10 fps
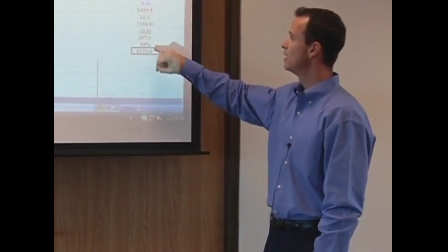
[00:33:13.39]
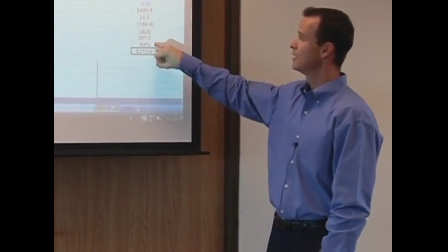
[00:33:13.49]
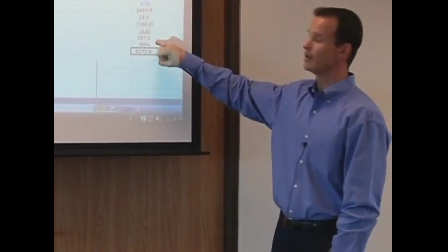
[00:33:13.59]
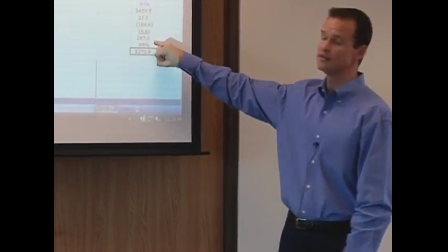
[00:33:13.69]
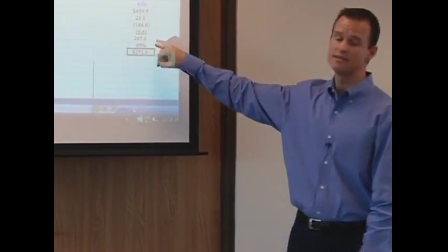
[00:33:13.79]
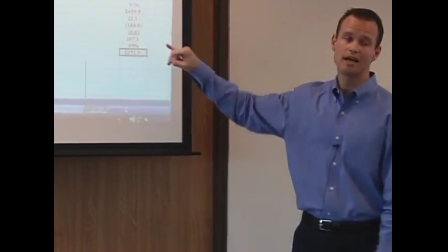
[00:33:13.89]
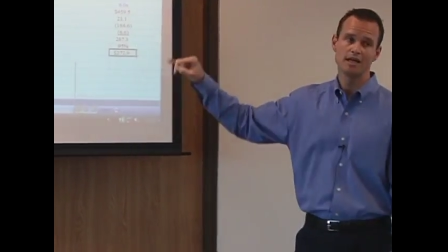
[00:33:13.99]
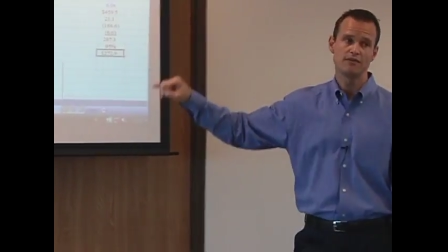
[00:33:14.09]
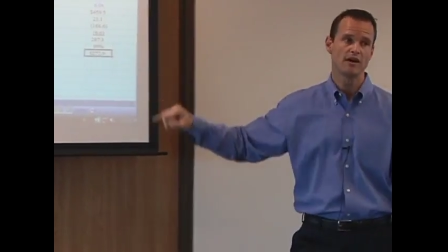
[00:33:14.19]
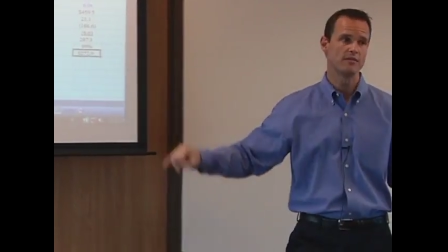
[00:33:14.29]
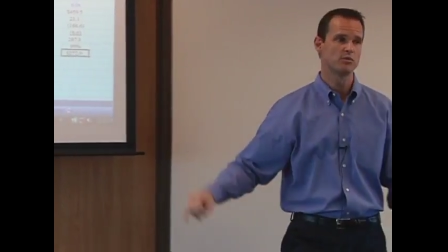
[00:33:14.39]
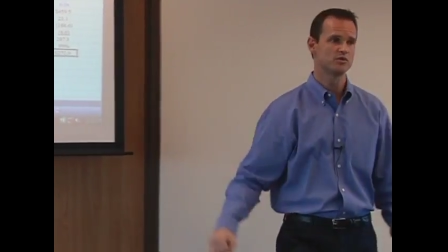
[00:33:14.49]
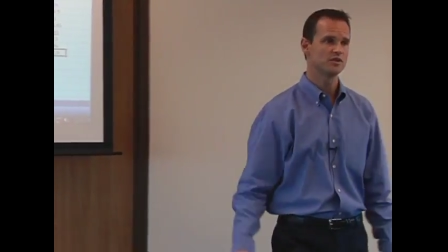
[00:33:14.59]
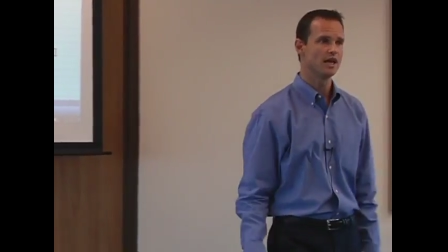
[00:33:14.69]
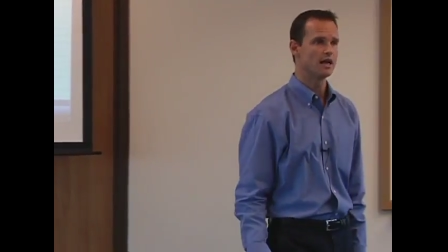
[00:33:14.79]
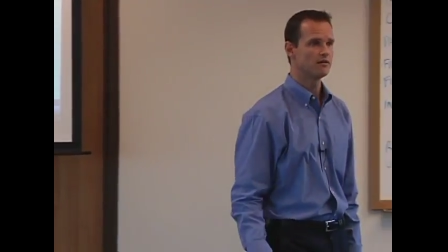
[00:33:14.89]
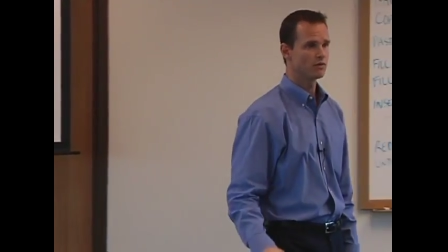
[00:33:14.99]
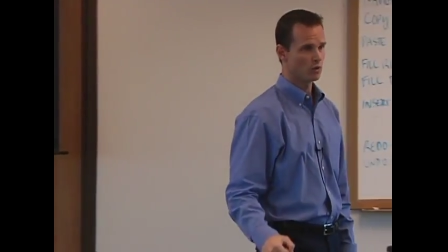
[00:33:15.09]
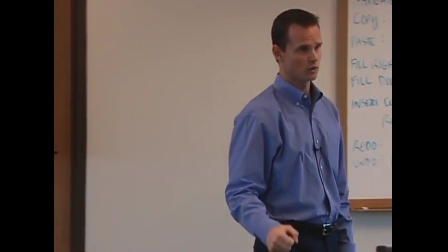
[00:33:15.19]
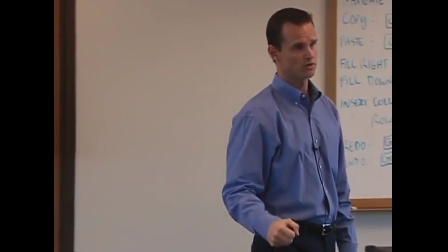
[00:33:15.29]
Now this 95% of
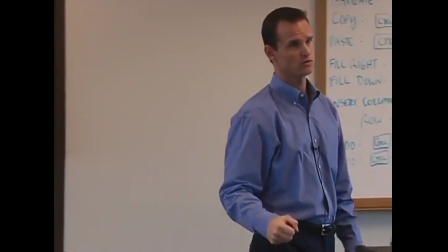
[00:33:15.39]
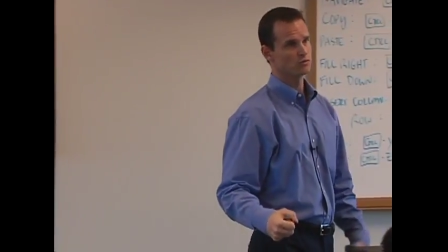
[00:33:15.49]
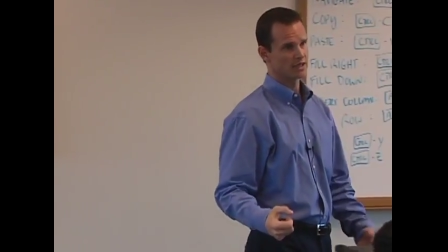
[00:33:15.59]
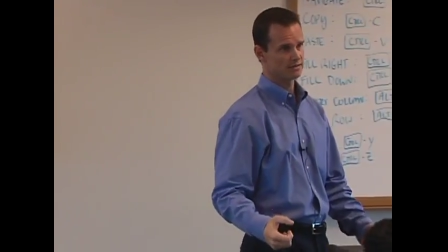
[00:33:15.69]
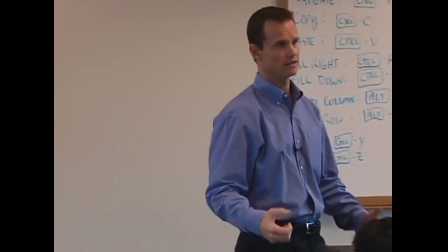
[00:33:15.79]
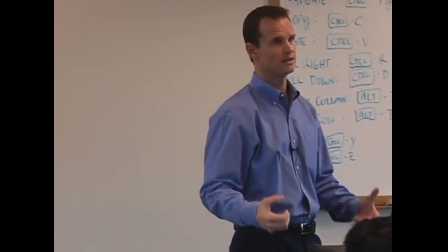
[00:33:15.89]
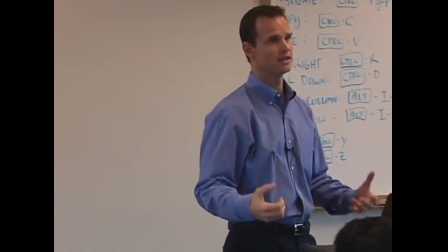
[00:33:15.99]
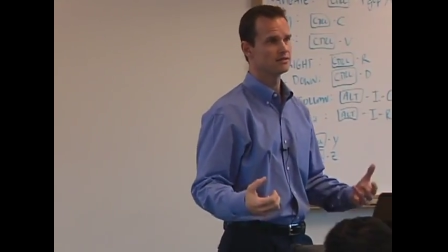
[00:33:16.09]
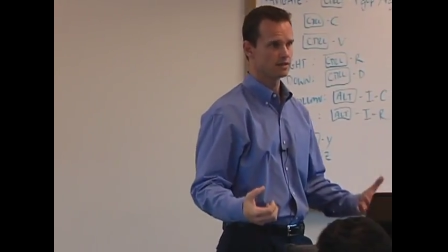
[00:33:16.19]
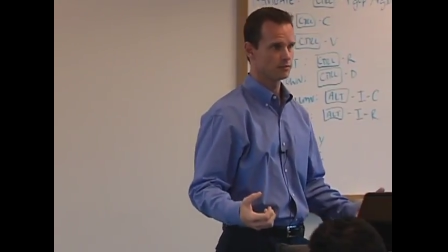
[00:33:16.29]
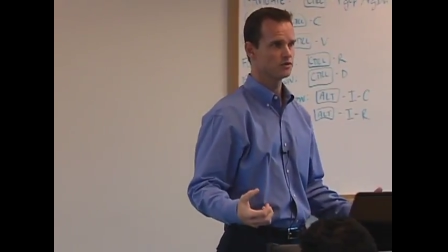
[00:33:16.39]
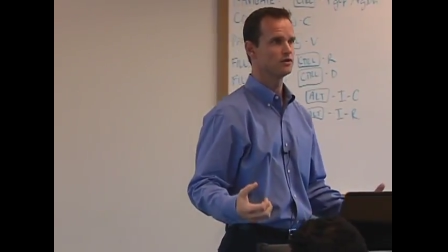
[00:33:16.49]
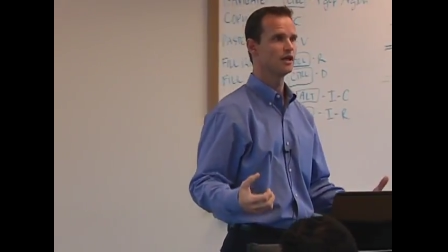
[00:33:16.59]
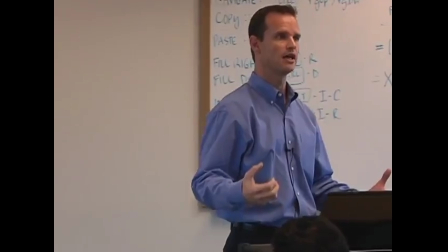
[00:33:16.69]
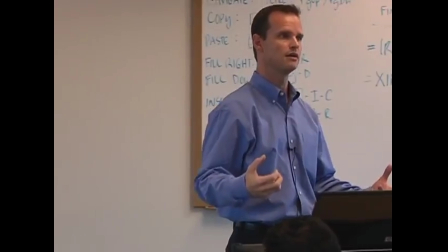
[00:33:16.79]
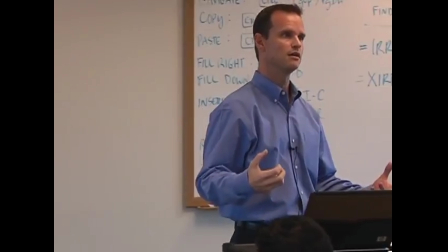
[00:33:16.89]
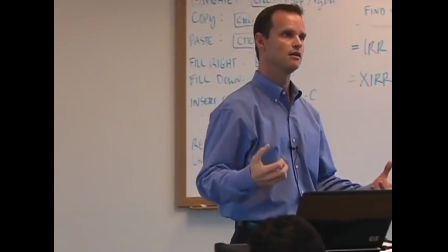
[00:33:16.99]
course rests on the assumption that